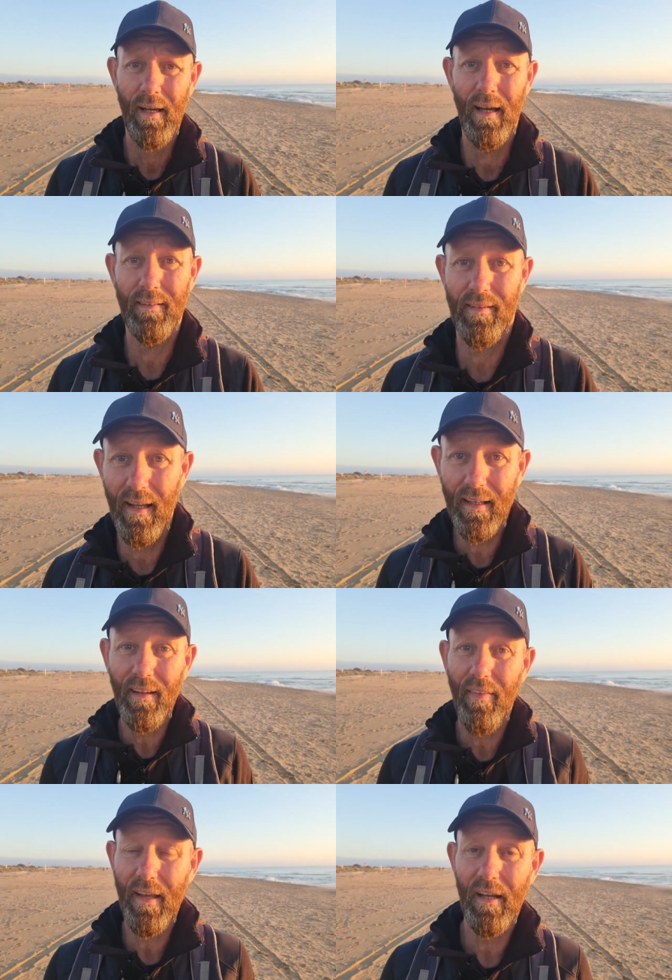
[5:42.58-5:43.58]
it's
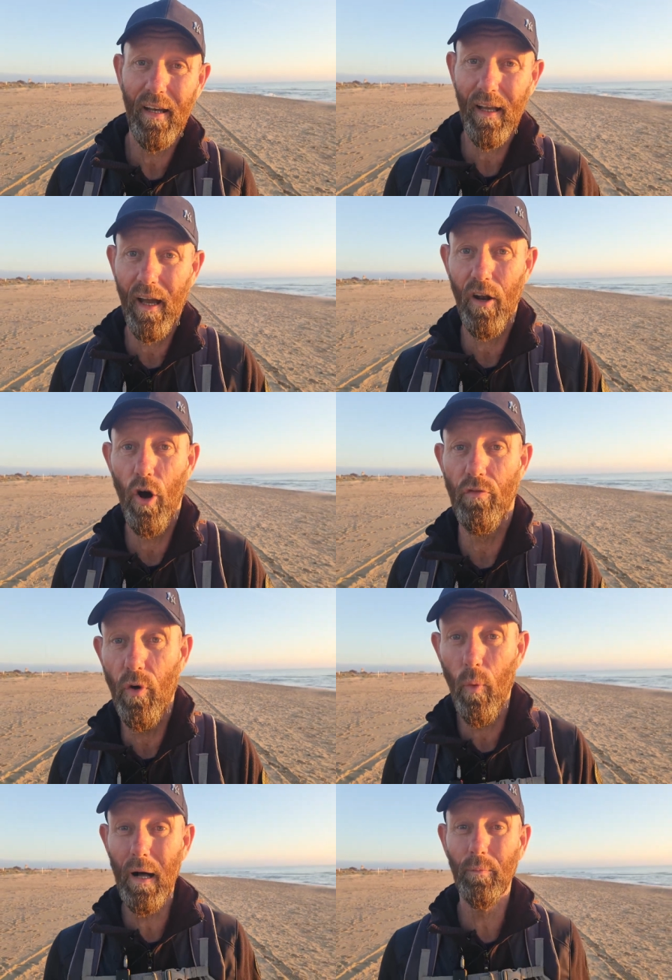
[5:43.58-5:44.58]
likely that you're going to get
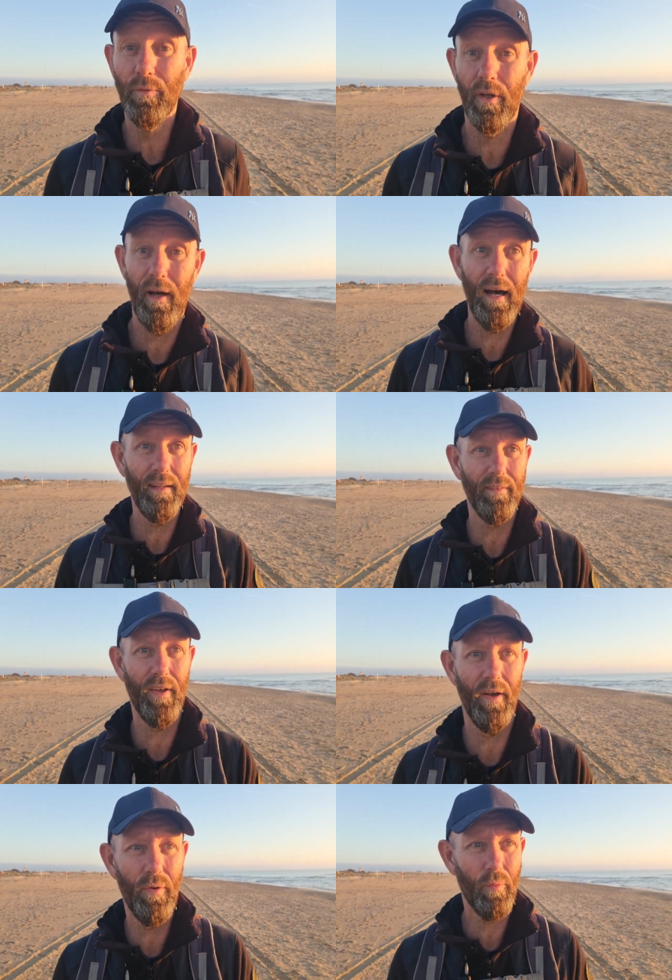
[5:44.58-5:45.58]
overwhelmed. And
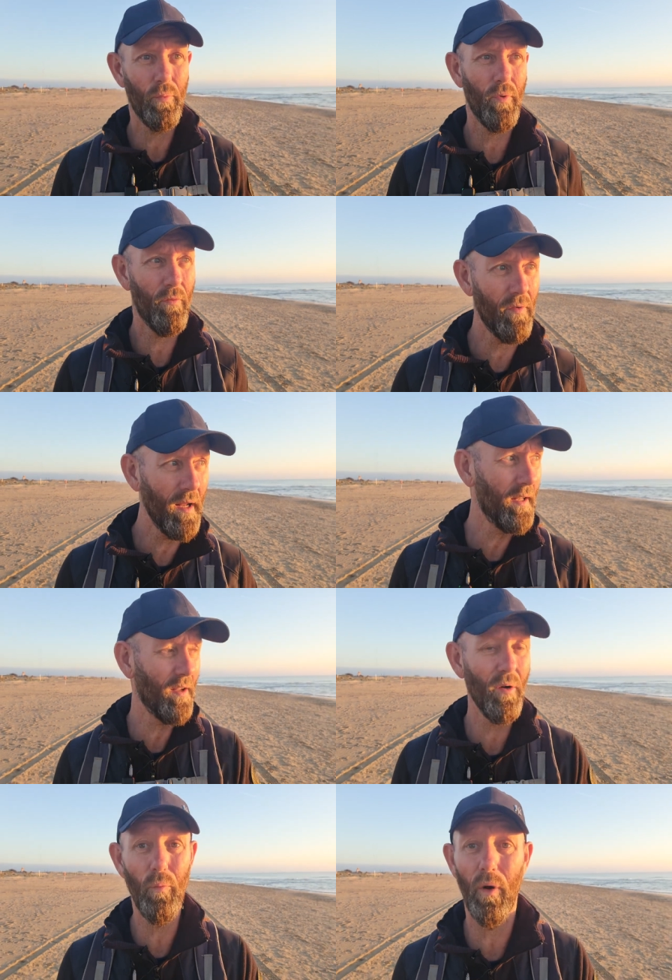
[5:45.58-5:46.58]
we really
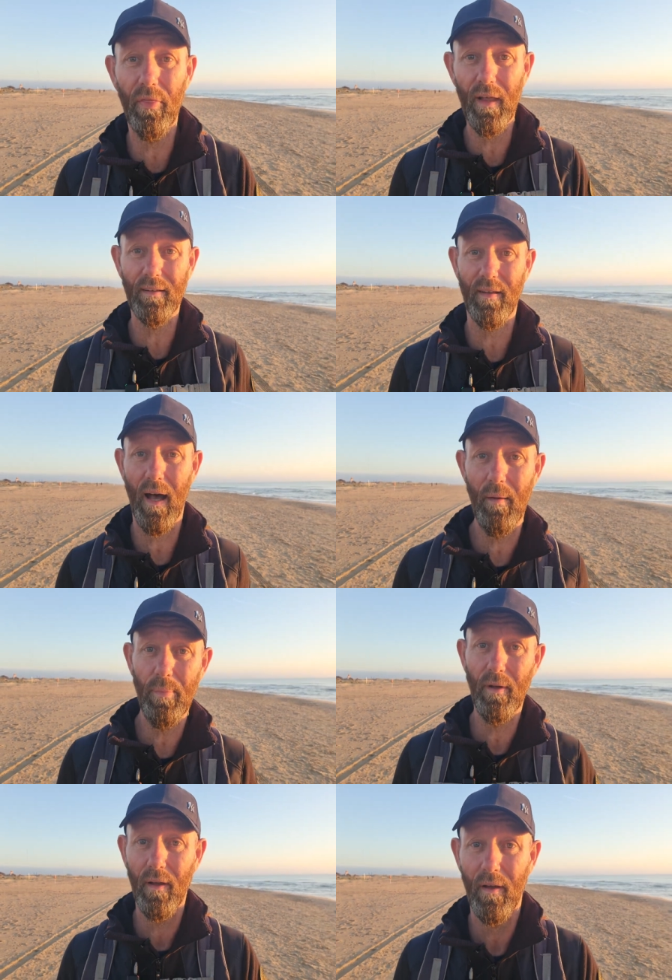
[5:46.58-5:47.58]
don't want that to
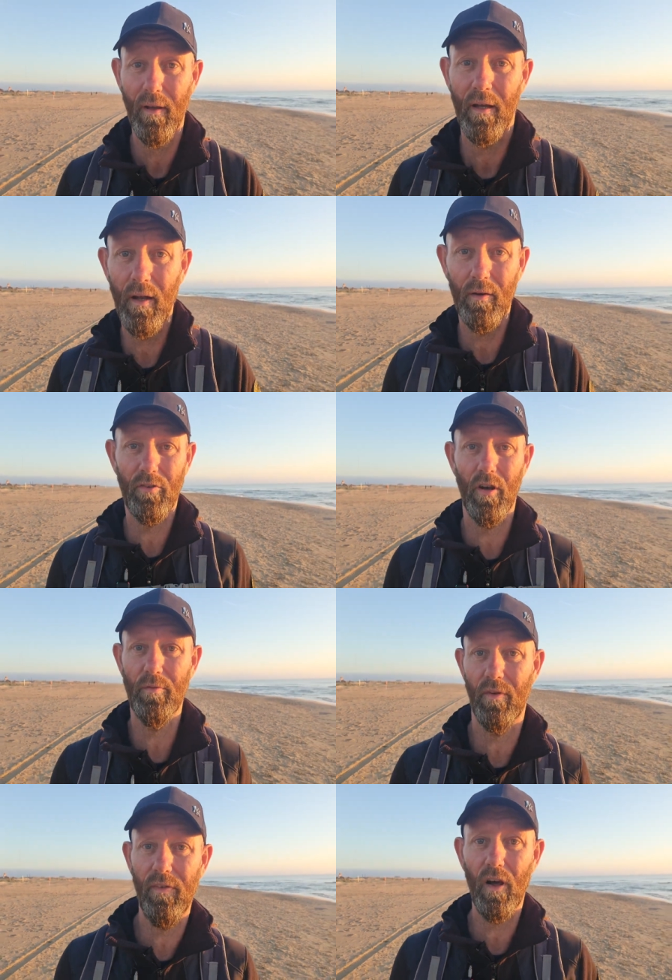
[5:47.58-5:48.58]
happen. You know, in
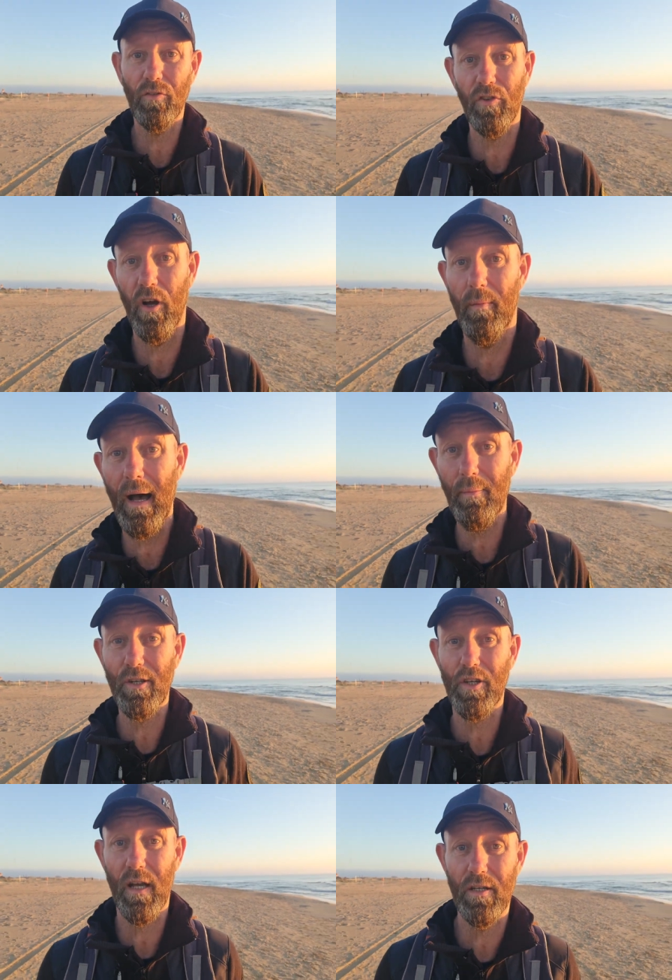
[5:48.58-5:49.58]
terms of long-term
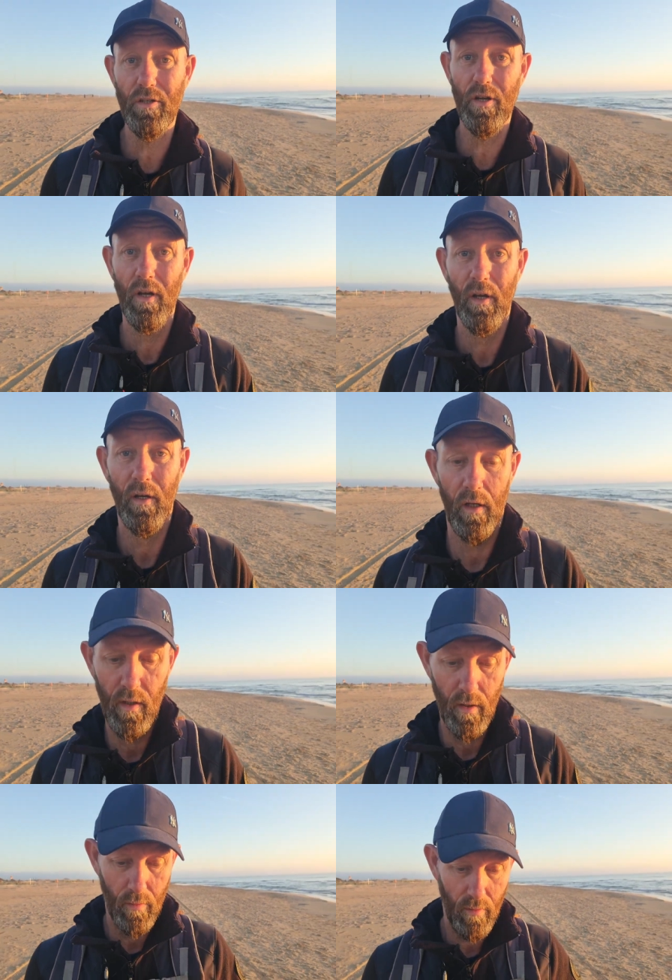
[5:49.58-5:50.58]
habit change,
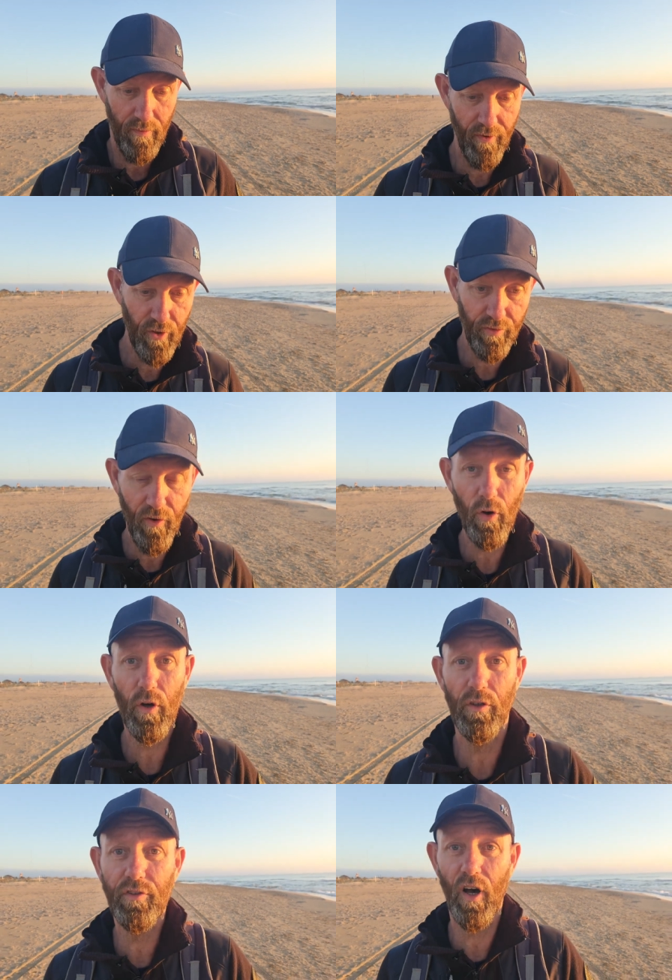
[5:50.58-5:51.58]
we first
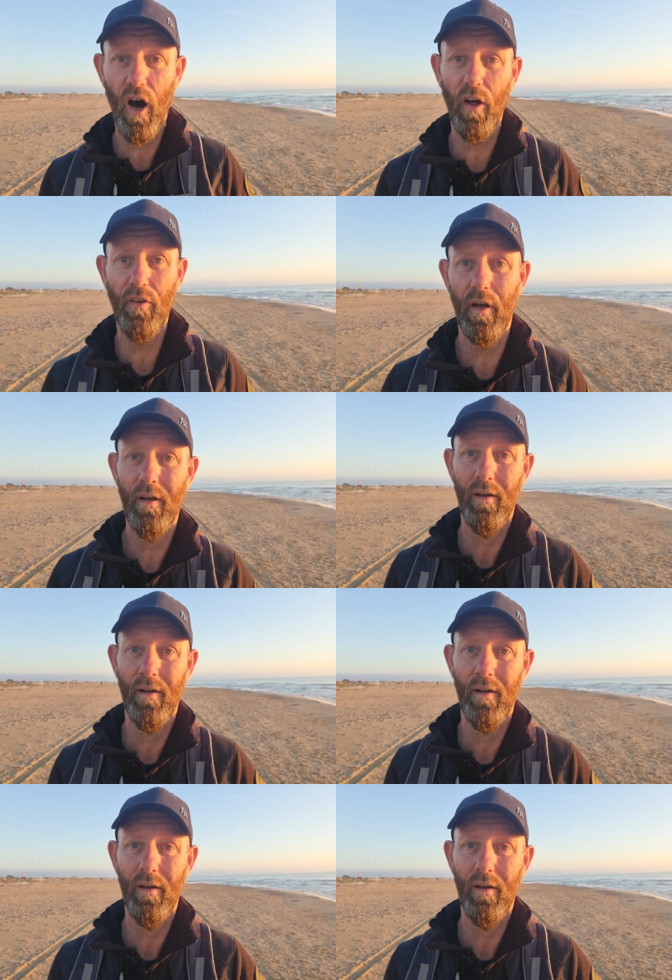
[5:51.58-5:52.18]
focus on